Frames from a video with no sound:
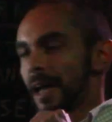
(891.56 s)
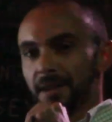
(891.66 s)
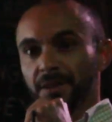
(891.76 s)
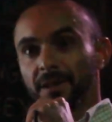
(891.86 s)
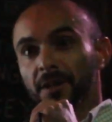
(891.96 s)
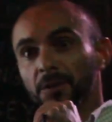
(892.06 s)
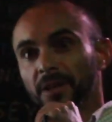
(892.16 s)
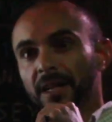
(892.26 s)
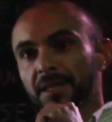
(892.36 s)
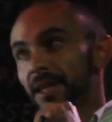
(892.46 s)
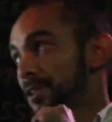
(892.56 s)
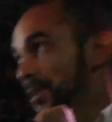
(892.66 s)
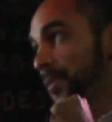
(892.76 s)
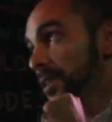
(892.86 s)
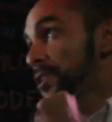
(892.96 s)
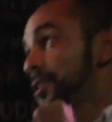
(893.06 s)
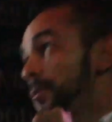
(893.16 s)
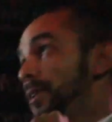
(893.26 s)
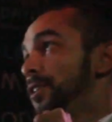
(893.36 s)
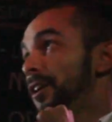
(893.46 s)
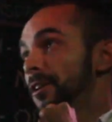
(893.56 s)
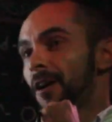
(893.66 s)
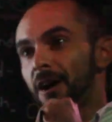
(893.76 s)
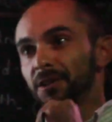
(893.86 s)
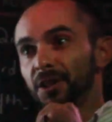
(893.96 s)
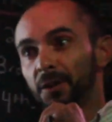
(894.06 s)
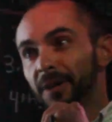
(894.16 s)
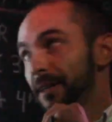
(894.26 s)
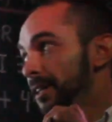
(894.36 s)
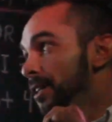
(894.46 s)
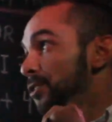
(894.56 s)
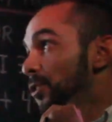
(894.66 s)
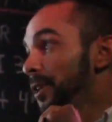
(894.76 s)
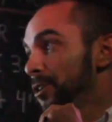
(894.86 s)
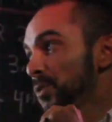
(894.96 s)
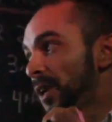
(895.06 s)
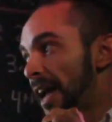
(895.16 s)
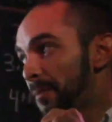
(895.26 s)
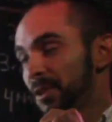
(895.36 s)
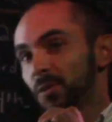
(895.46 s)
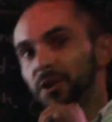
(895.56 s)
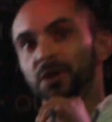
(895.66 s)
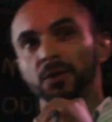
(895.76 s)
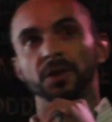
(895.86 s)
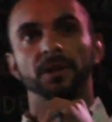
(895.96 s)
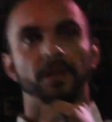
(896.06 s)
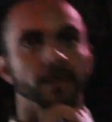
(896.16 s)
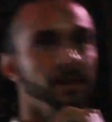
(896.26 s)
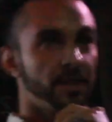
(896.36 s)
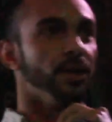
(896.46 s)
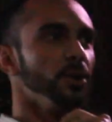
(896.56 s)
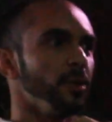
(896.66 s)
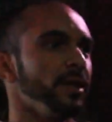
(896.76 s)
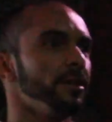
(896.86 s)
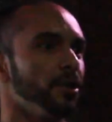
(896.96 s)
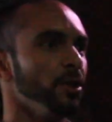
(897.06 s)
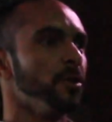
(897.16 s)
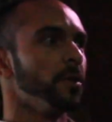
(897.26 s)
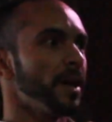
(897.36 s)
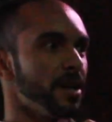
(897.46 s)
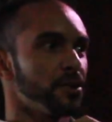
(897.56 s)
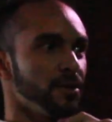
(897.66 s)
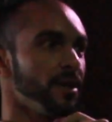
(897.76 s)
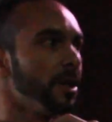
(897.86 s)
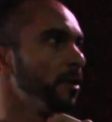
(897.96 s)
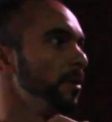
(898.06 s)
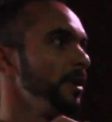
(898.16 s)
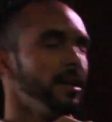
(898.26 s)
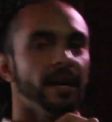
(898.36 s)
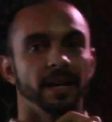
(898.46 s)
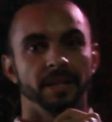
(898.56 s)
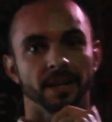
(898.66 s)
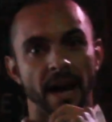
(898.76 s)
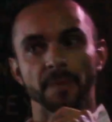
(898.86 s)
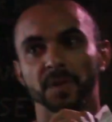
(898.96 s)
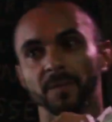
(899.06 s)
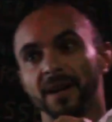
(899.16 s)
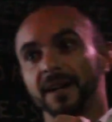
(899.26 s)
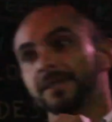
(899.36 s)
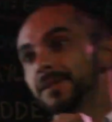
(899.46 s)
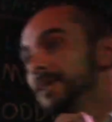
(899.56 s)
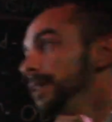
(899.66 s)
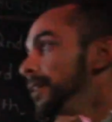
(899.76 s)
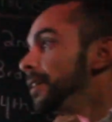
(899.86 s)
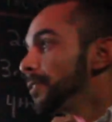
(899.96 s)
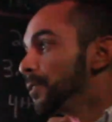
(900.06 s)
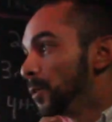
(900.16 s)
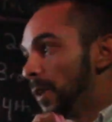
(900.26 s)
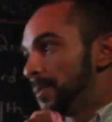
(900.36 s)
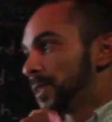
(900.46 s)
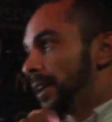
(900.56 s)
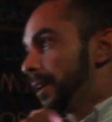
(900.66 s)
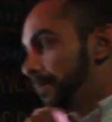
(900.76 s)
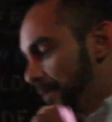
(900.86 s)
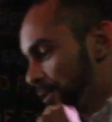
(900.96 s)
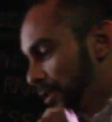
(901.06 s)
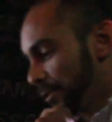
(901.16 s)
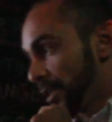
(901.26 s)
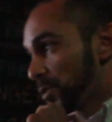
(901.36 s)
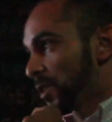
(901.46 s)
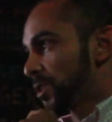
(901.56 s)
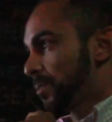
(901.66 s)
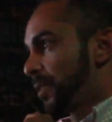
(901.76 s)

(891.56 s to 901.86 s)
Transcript: SEO, like I said, is something that should be done ongoing. So here's what happens when you continually do SEO and optimize your website. So this was